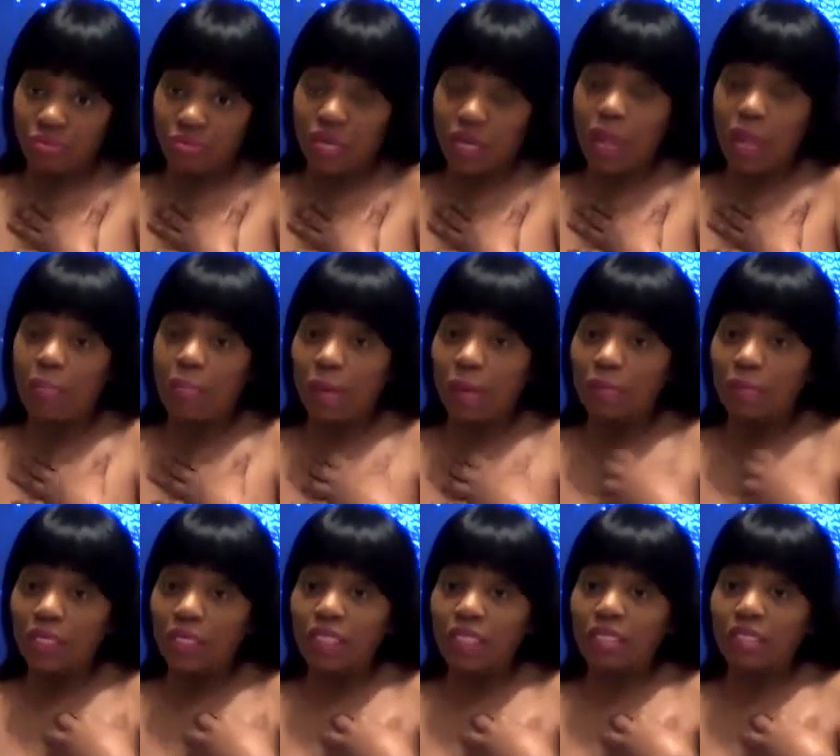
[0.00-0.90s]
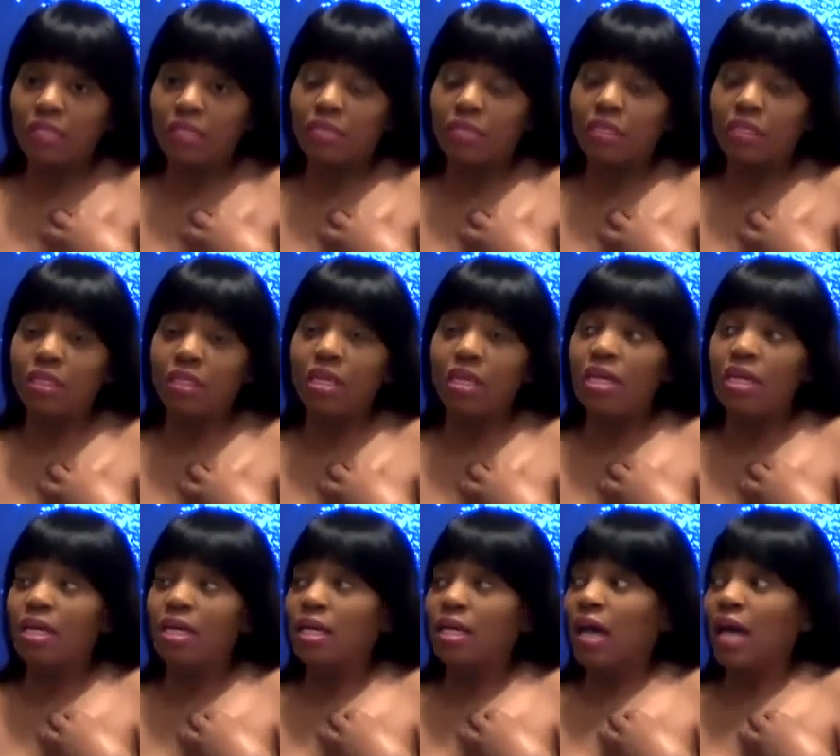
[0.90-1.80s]
And maybe there's something
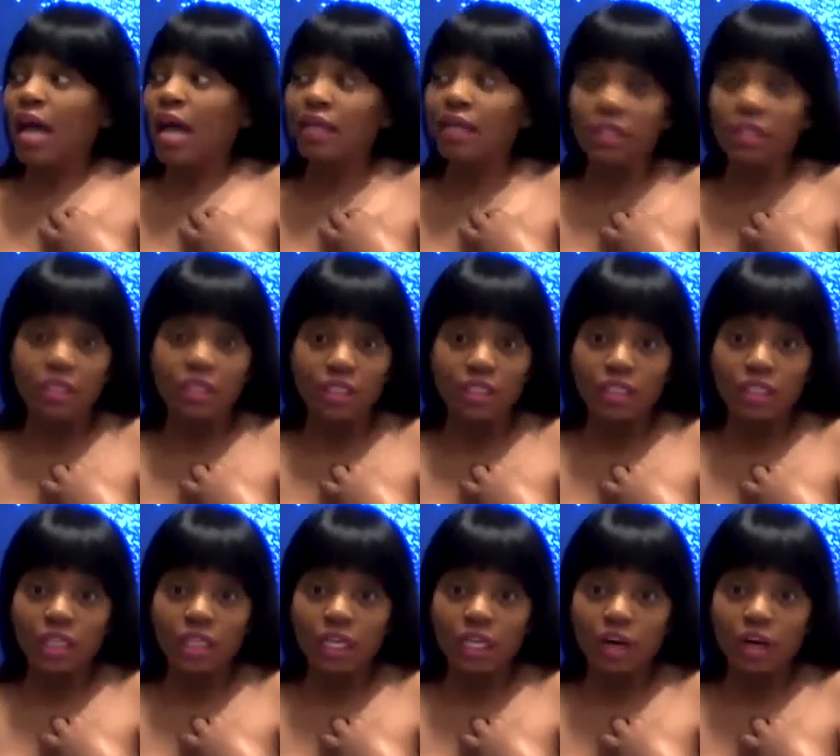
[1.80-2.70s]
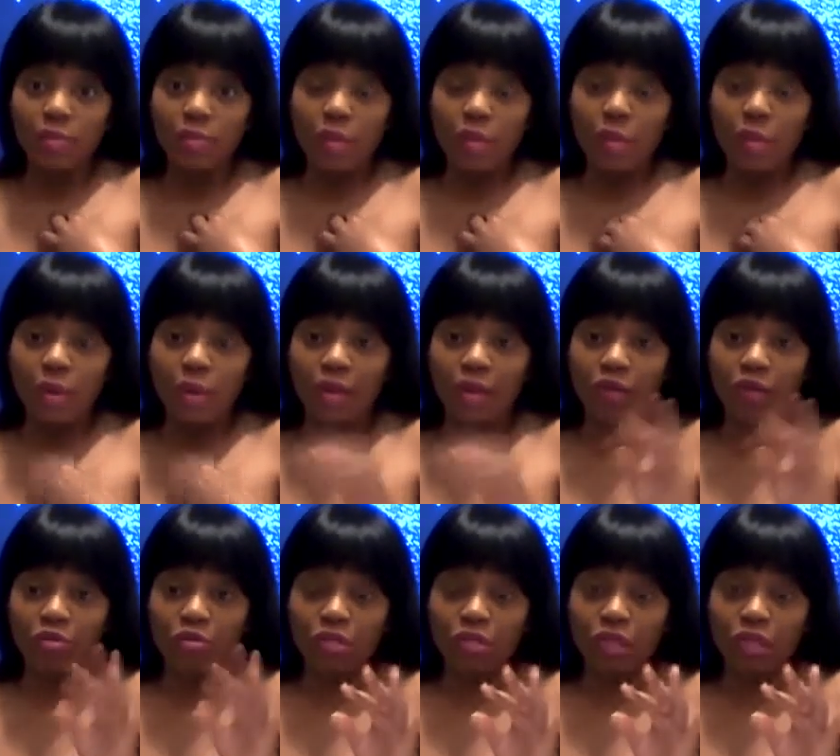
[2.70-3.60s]
I need to check on. Maybe I
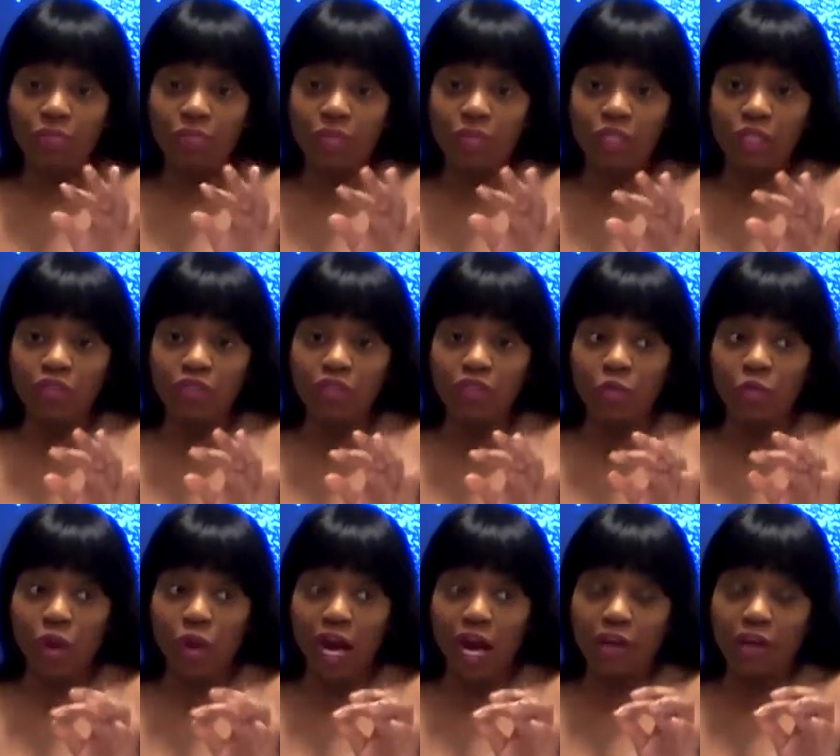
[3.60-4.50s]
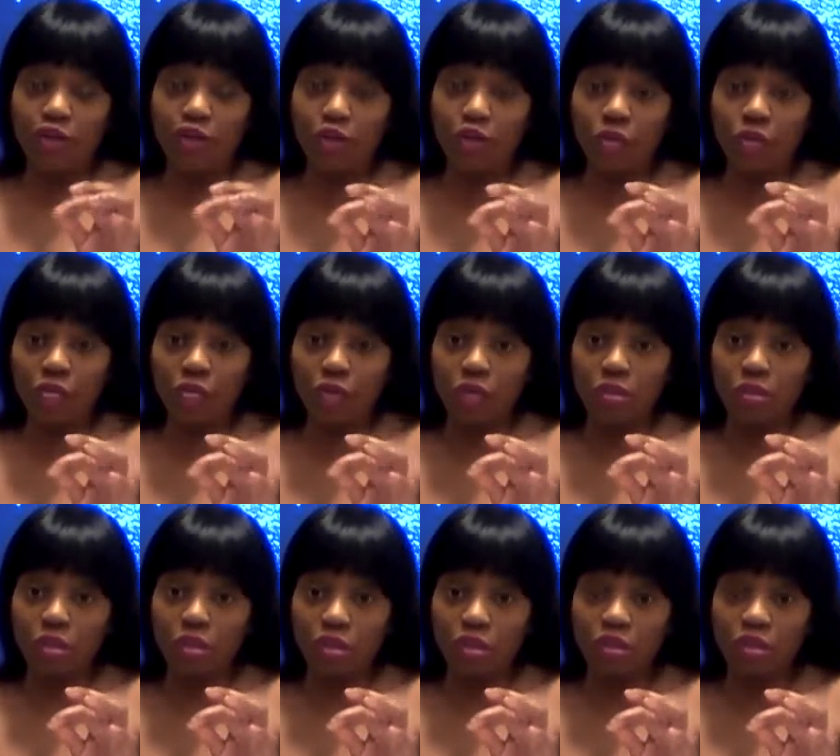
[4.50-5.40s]
do something different where I do it close
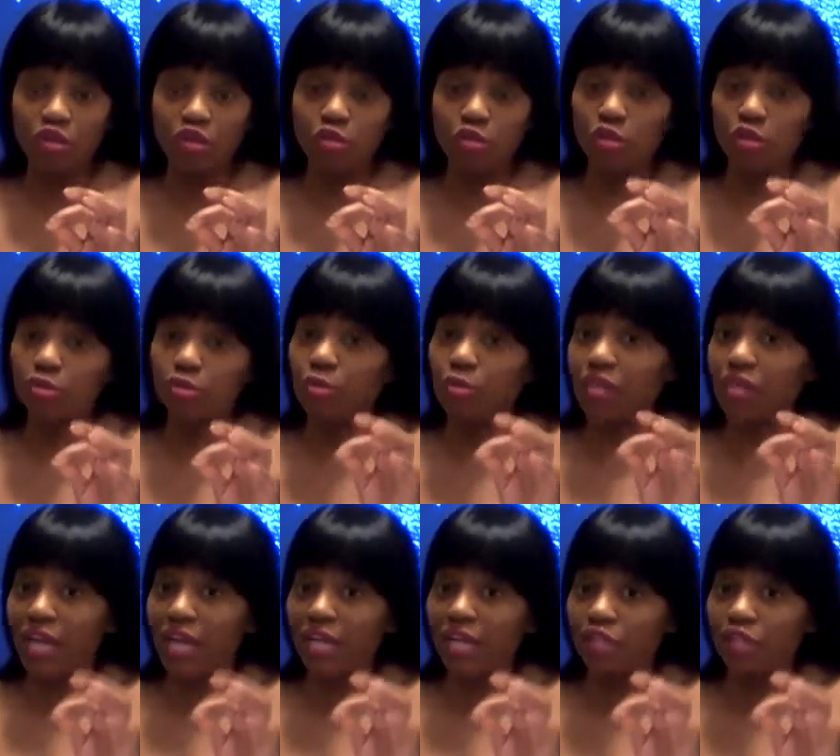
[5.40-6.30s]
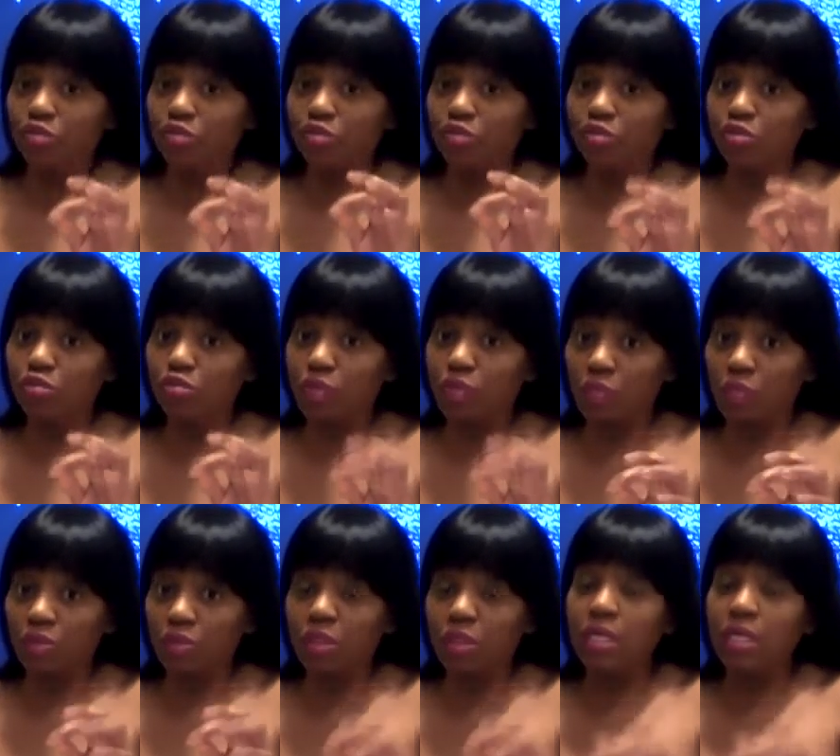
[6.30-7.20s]
to the cuticle, but not too
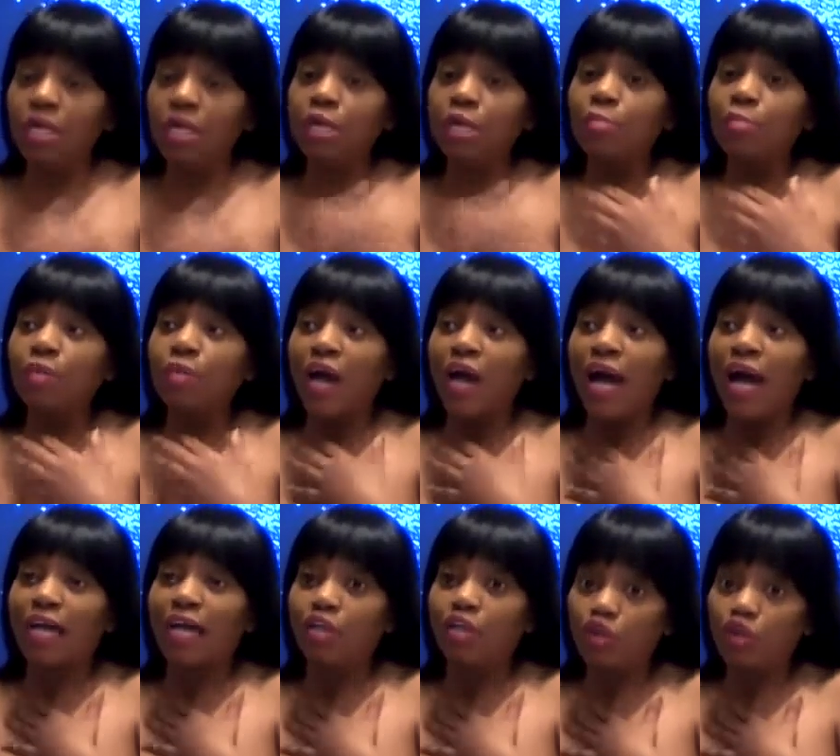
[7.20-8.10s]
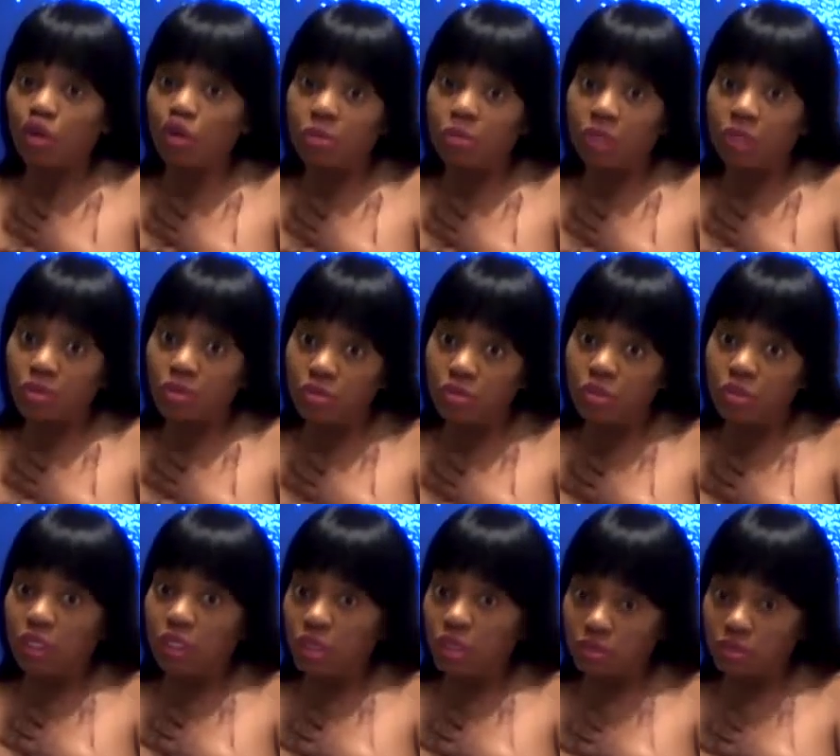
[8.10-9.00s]
close. But I normally do it
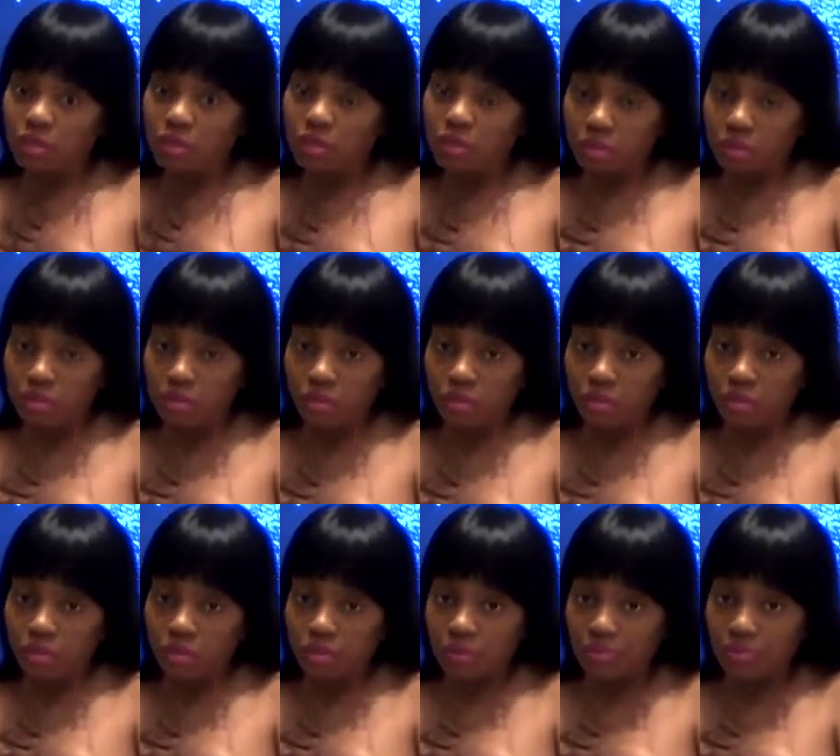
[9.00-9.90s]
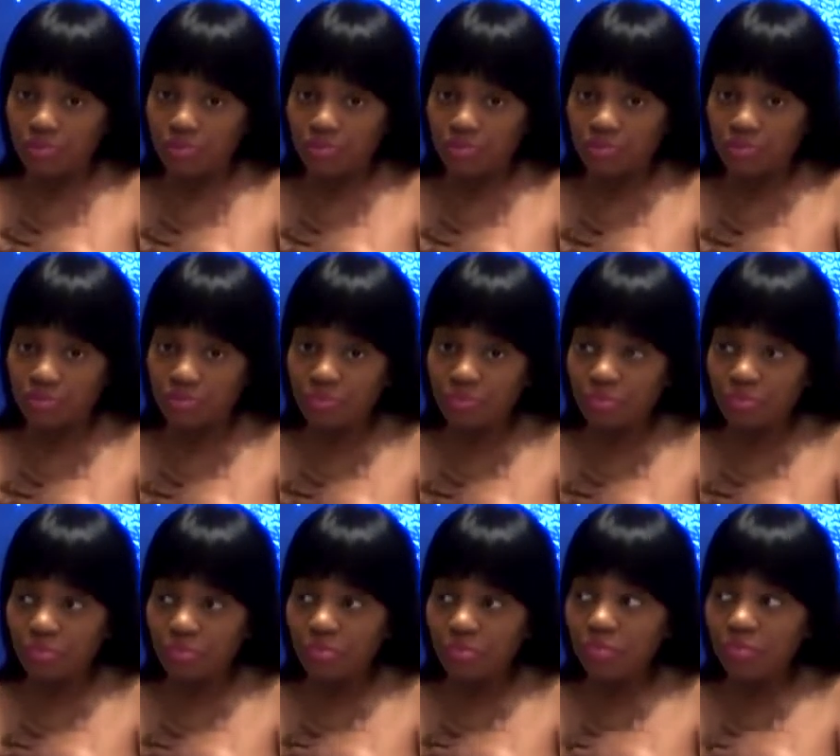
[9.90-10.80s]
close to the cuticle,
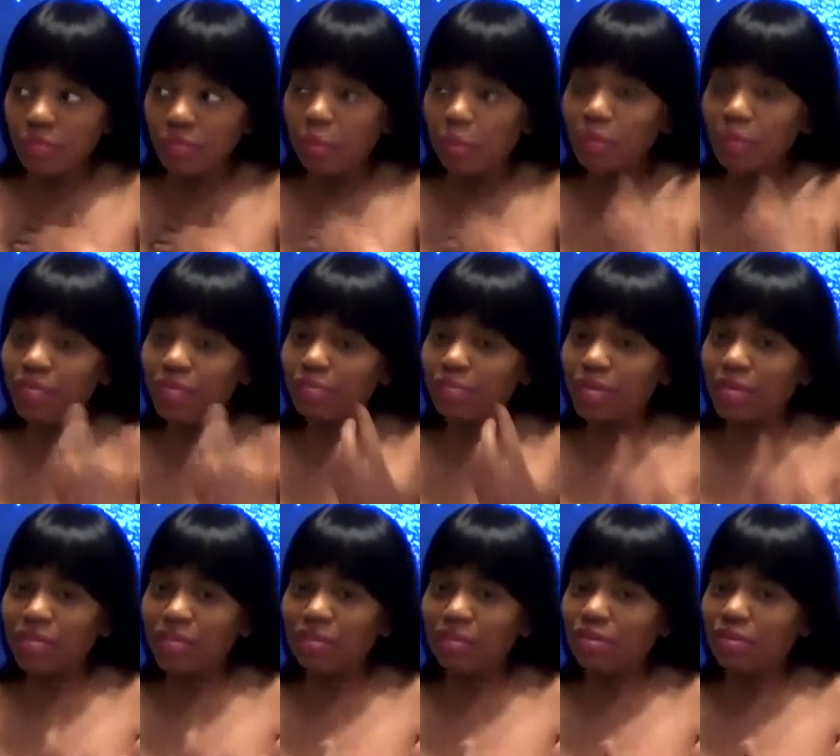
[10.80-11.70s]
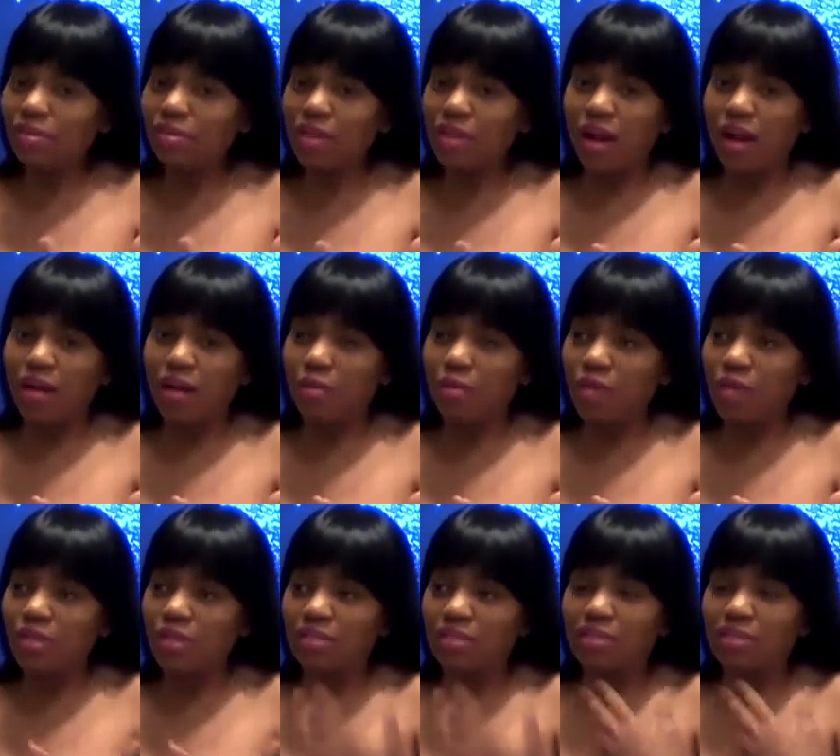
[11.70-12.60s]
because my cuticles are
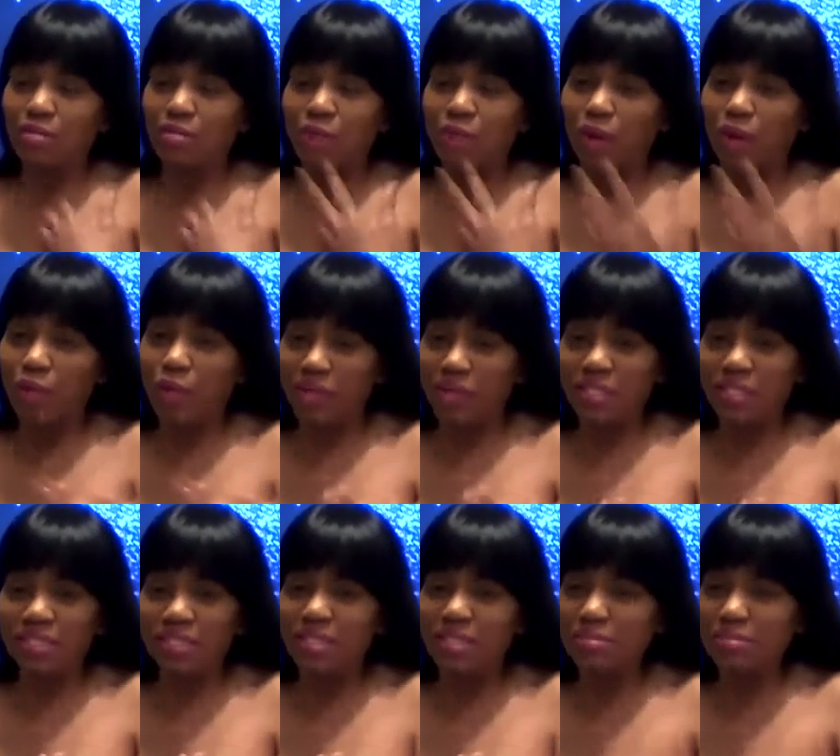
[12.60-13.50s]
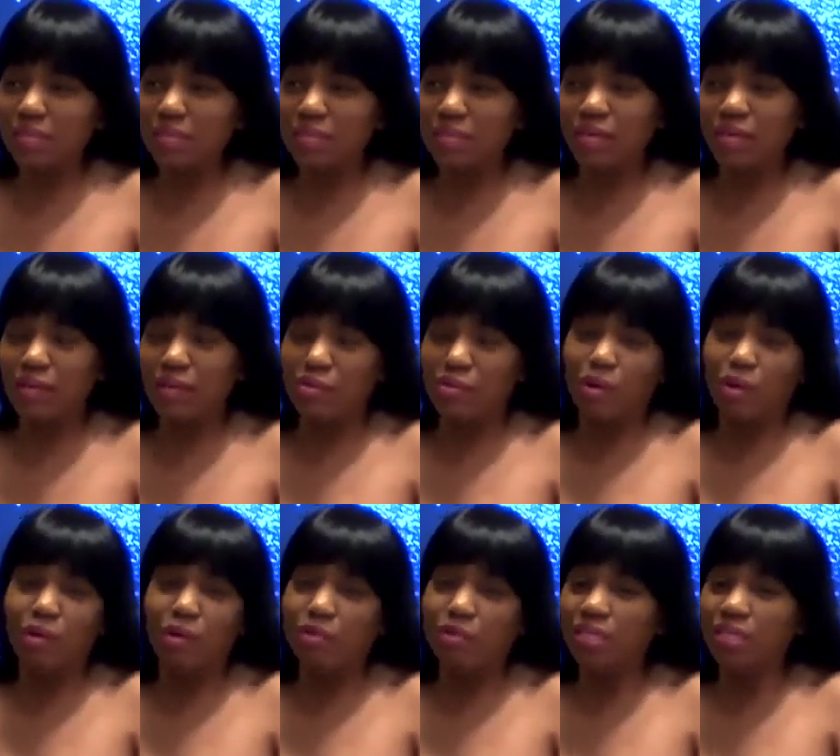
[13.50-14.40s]
always growing. It seems like they
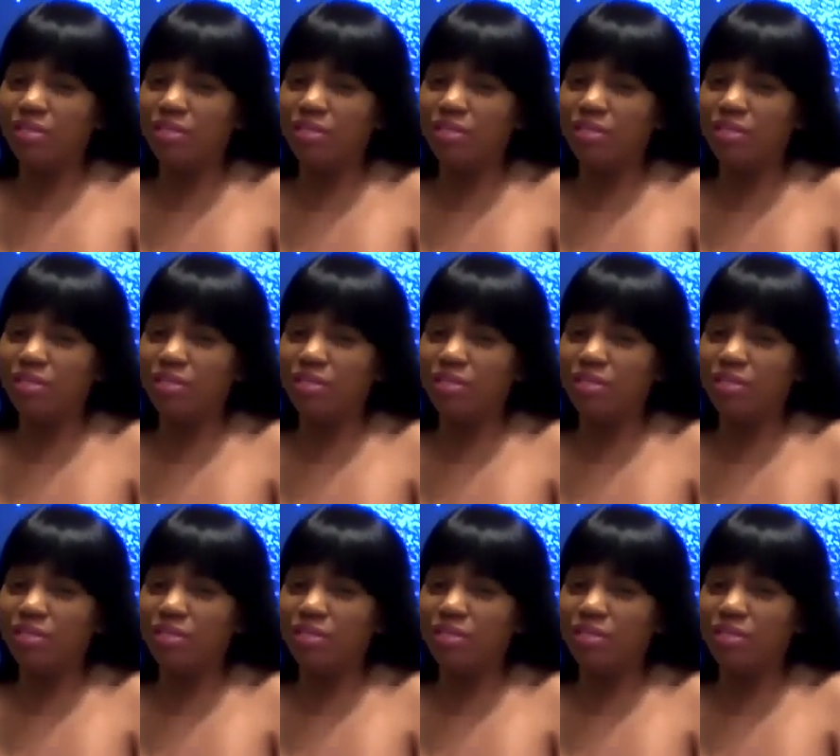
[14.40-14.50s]
grow.